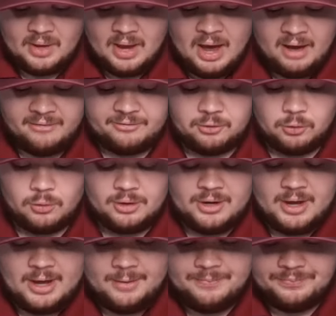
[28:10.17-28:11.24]
uh,
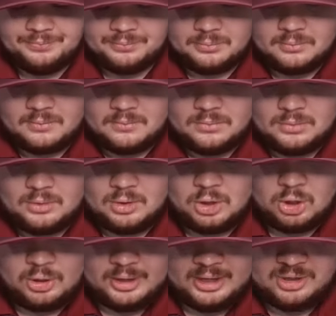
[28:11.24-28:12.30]
Florida, or
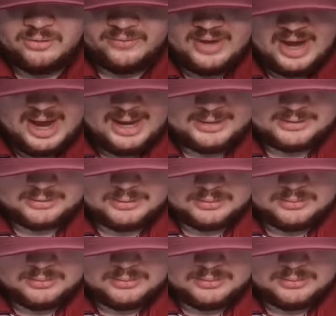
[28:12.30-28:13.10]
hold on, you got